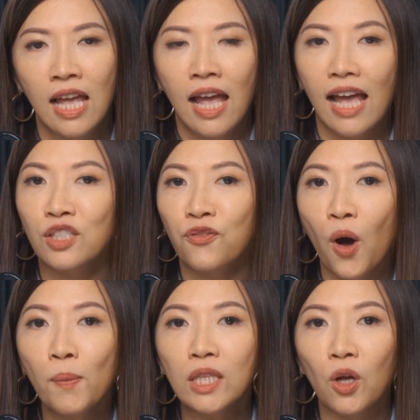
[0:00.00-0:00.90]
As a
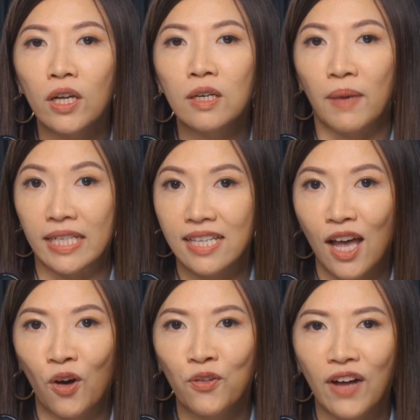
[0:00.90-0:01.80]
former lawyer
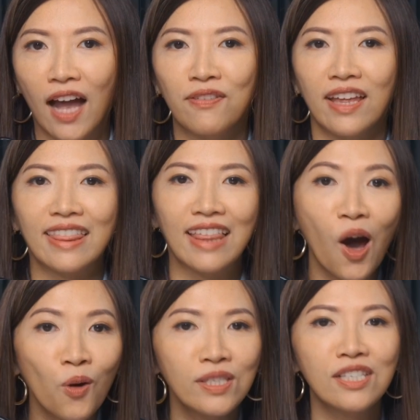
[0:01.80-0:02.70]
myself, I've had
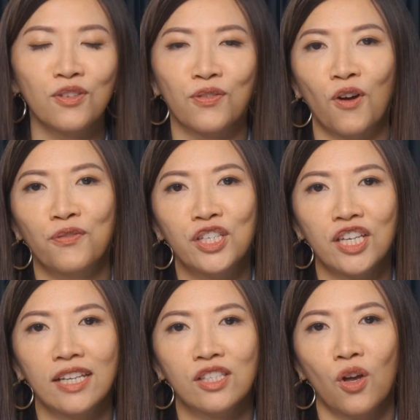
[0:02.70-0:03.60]
thousands of coffee
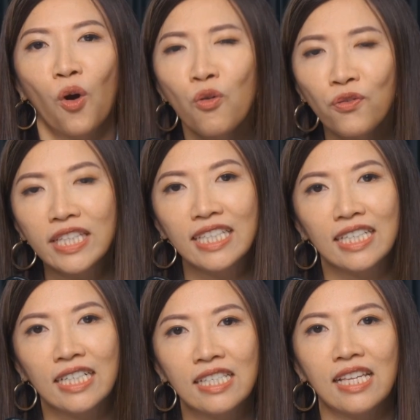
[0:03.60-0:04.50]
chats over the
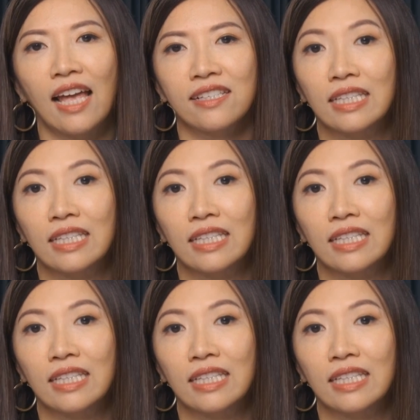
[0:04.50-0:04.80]
years as a